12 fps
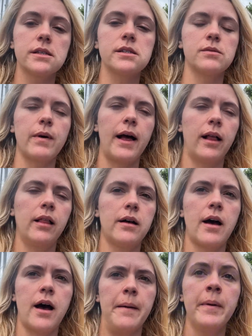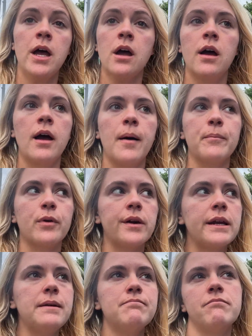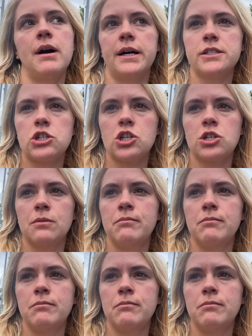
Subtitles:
as well. Pretty much